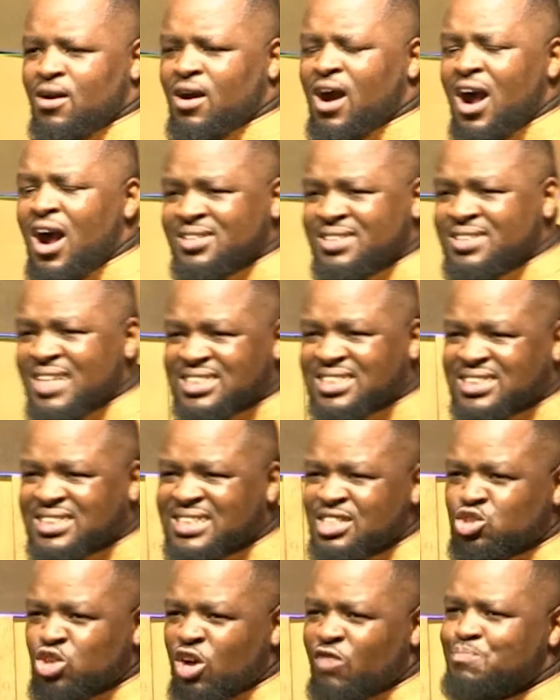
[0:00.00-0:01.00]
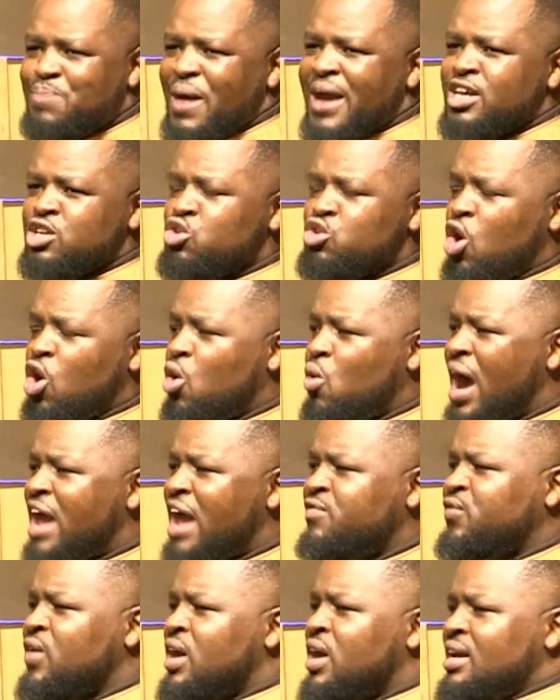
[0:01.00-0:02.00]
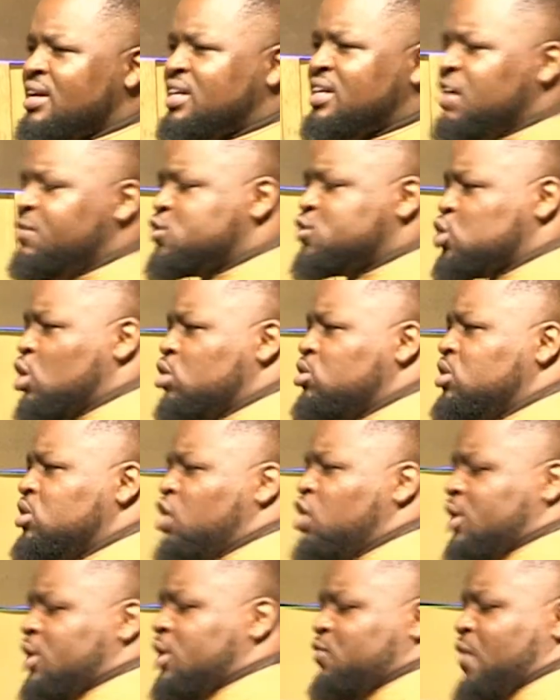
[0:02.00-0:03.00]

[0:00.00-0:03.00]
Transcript: All these things of buying your wife gifts only on